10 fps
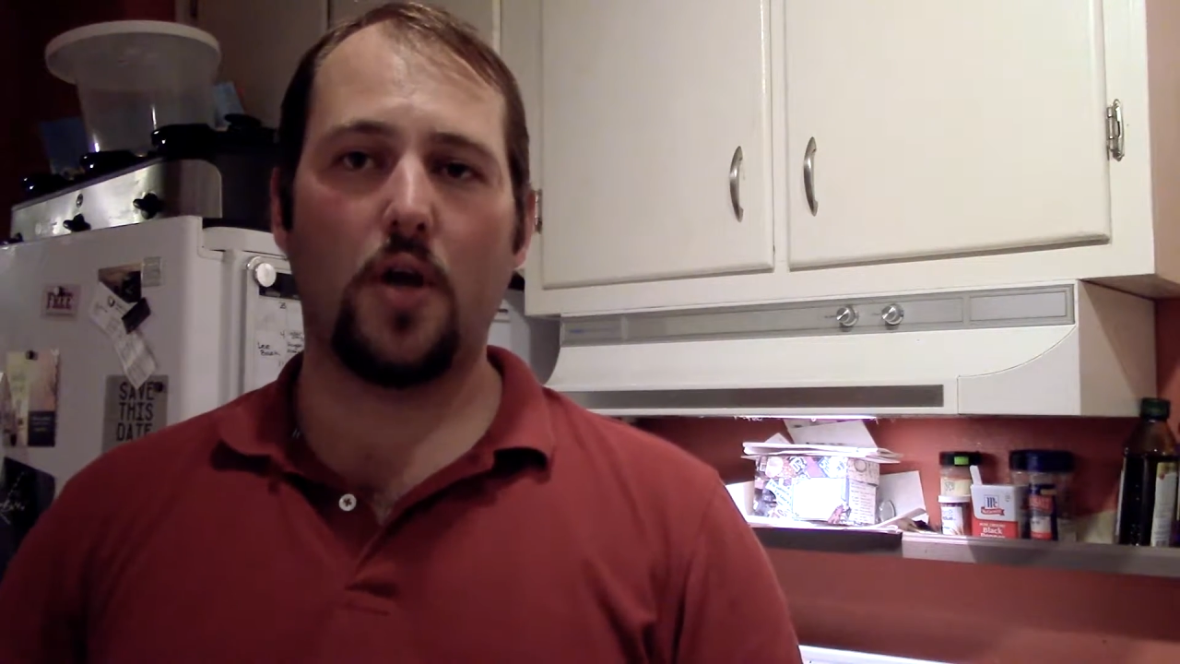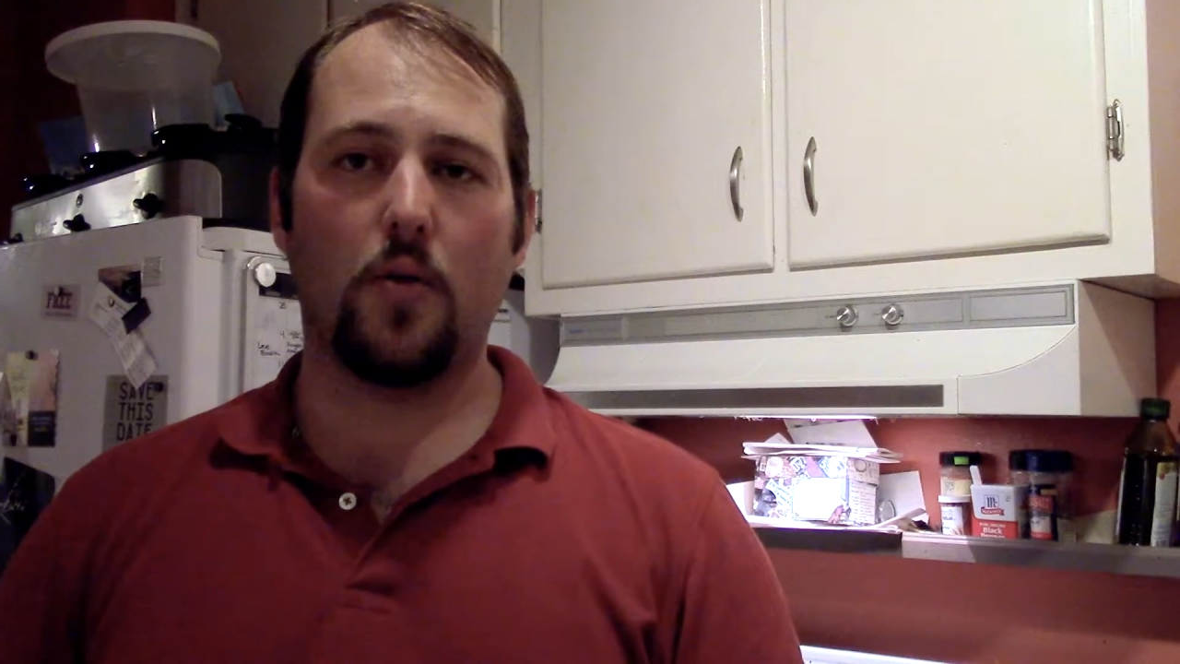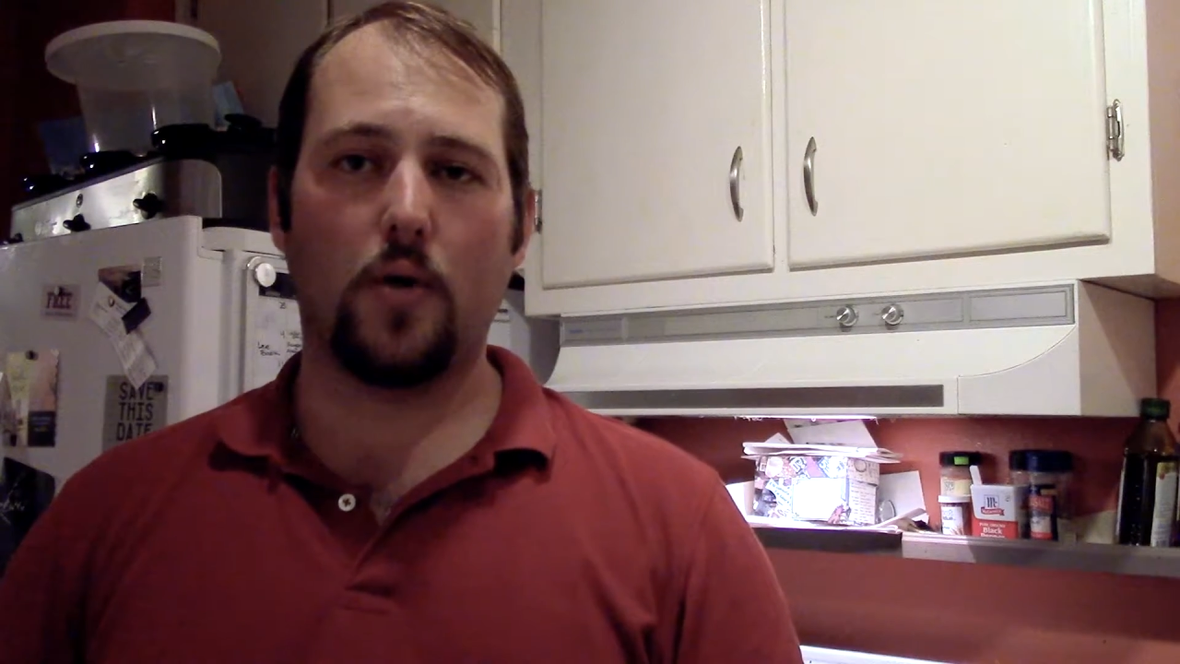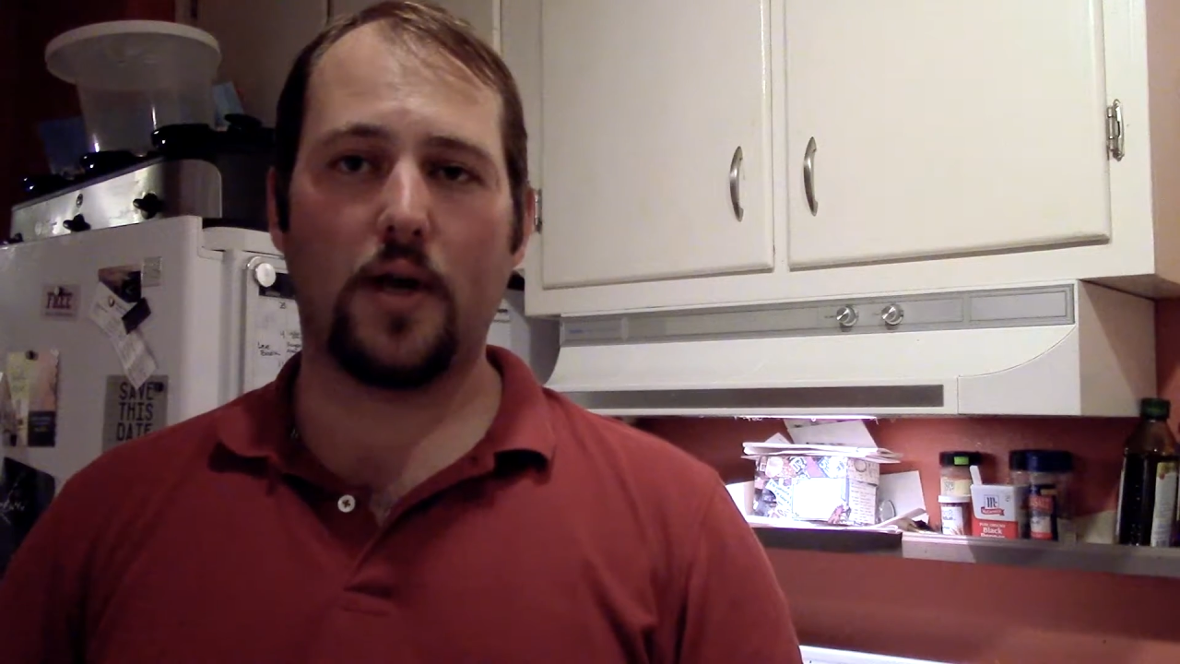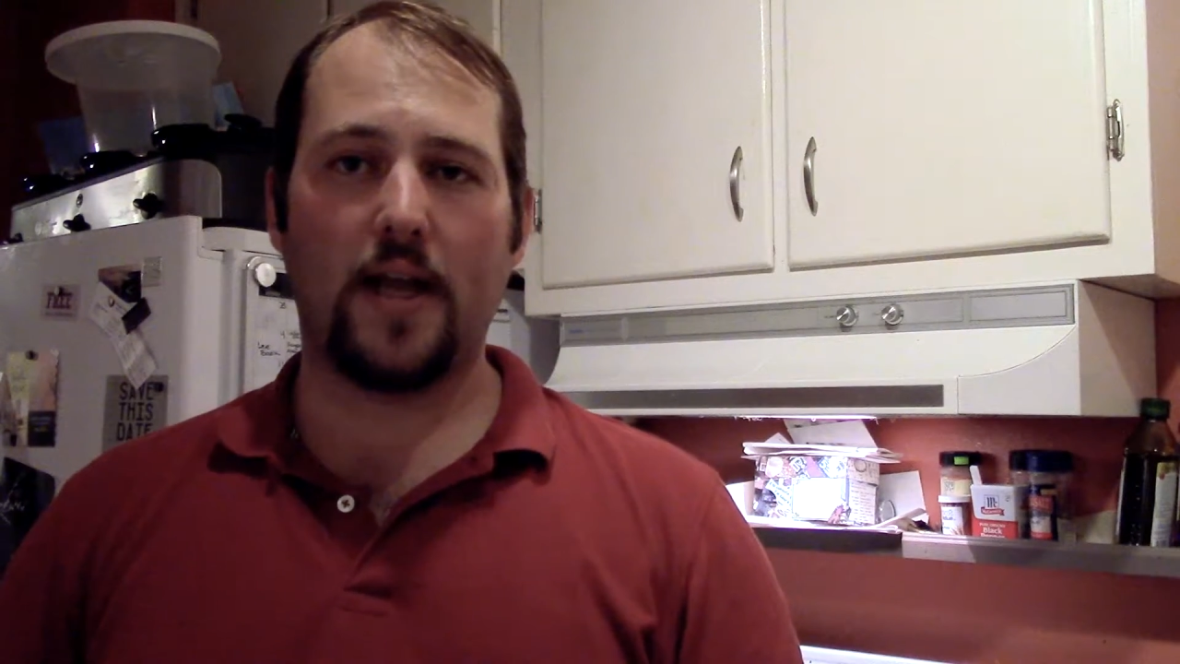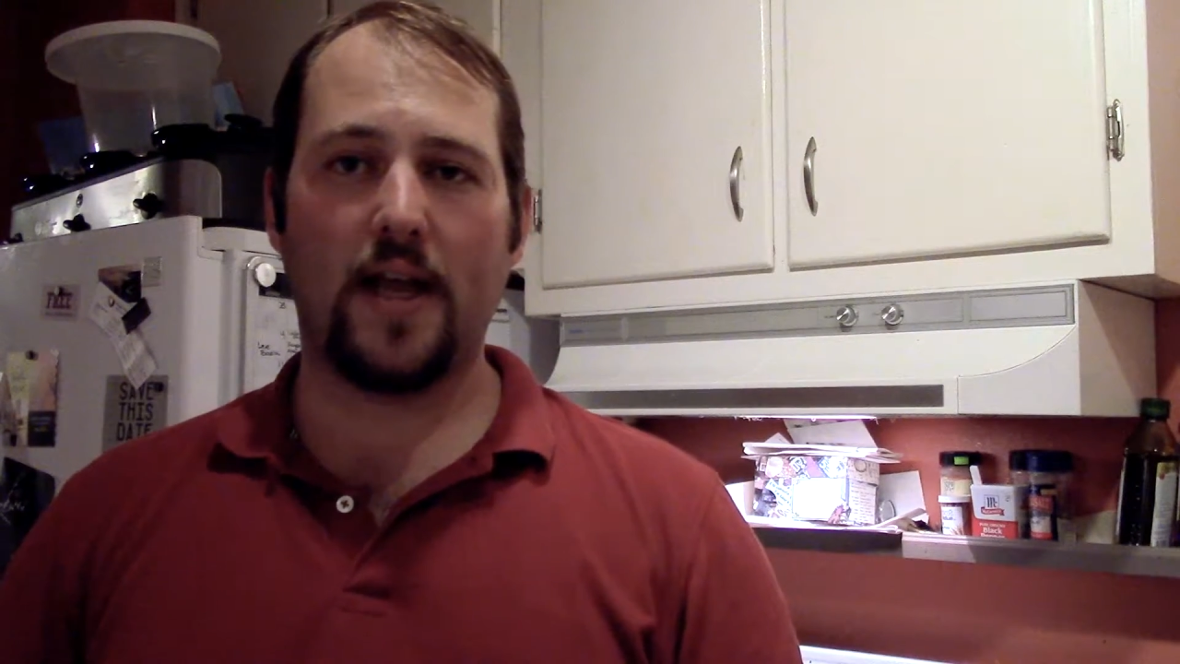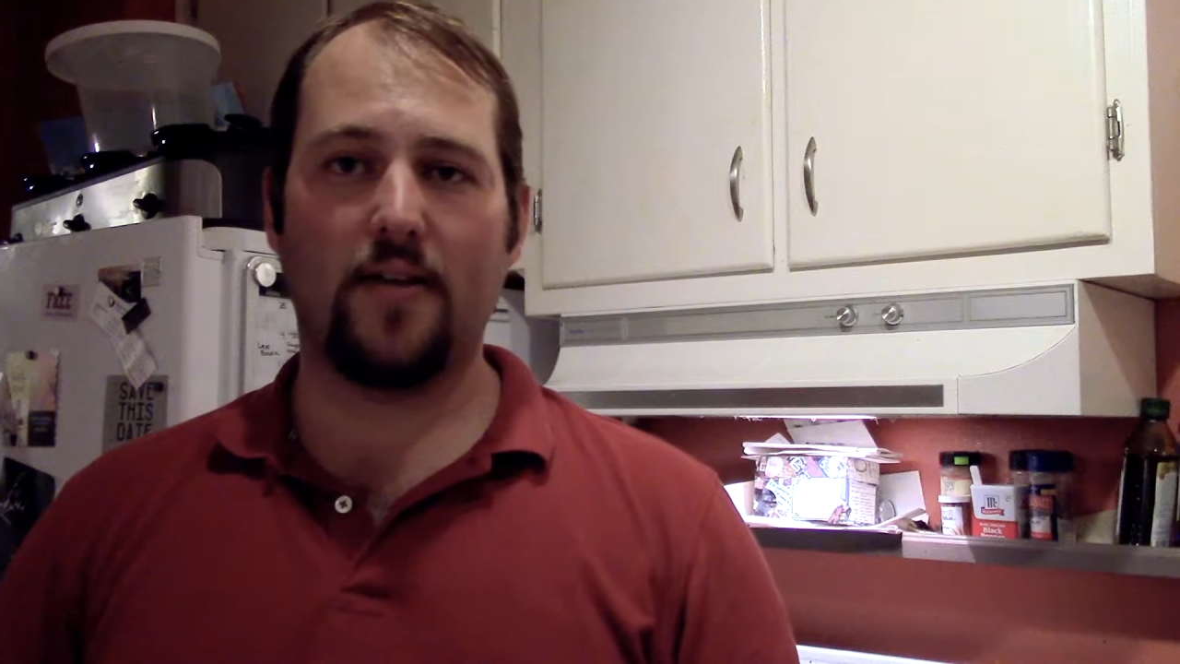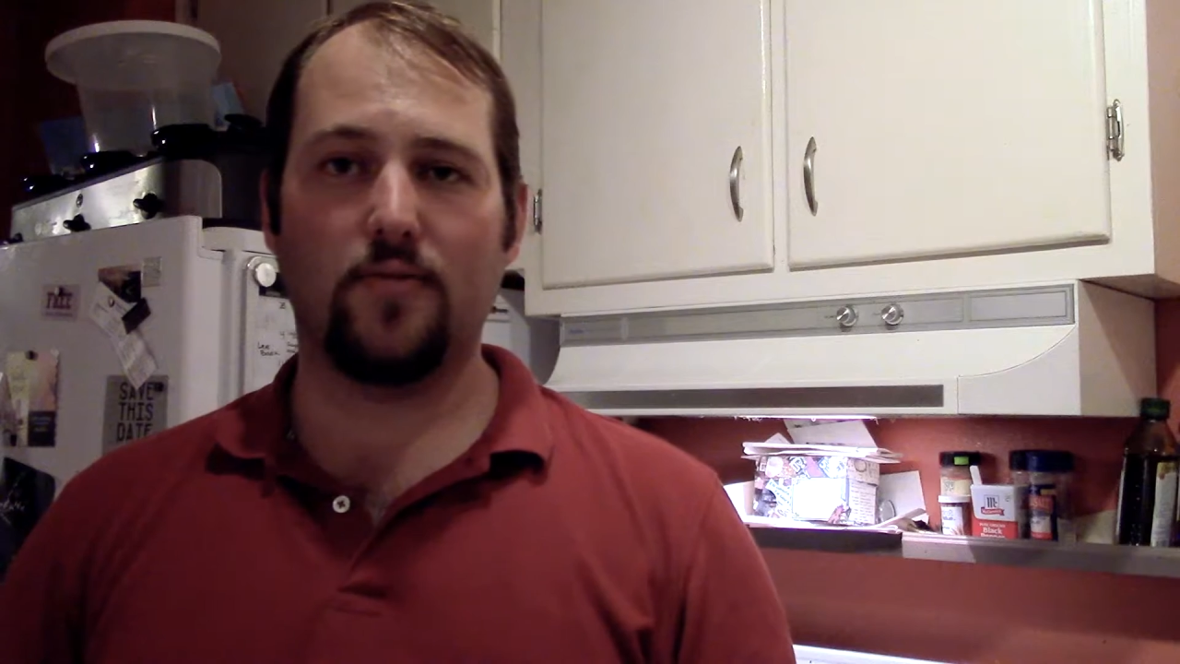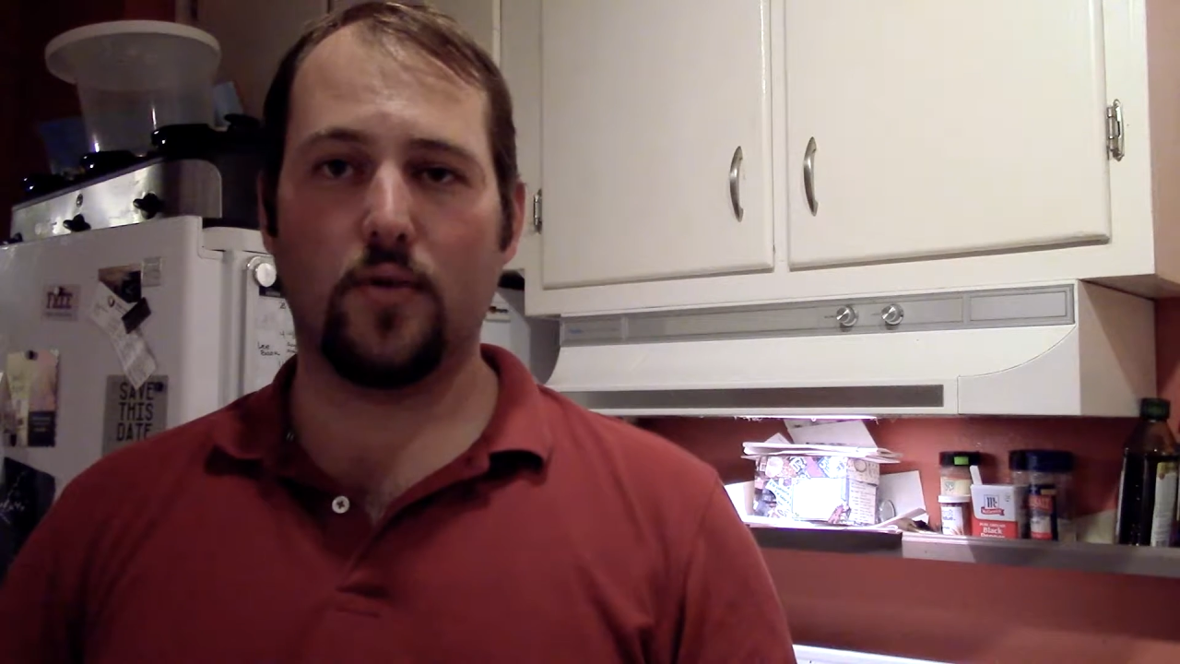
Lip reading: we're going to have